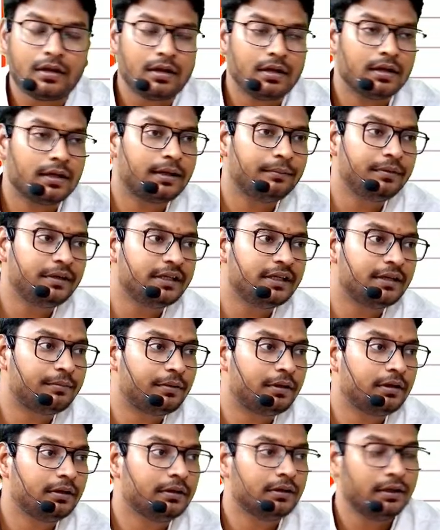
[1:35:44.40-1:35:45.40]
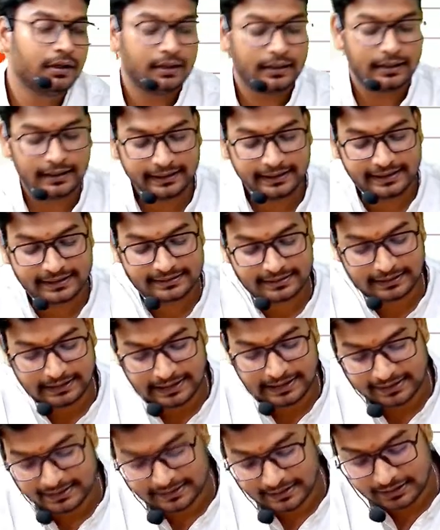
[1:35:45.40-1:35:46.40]
Complete amma. And next
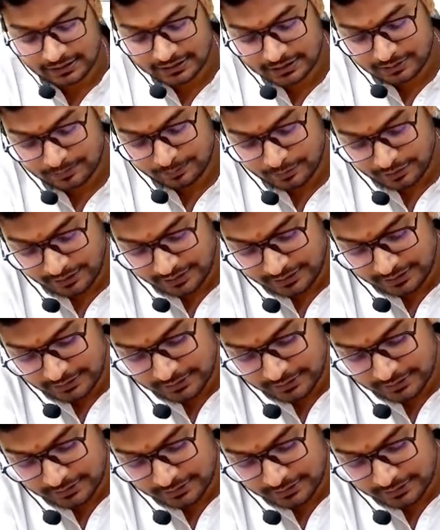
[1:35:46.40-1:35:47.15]
last point.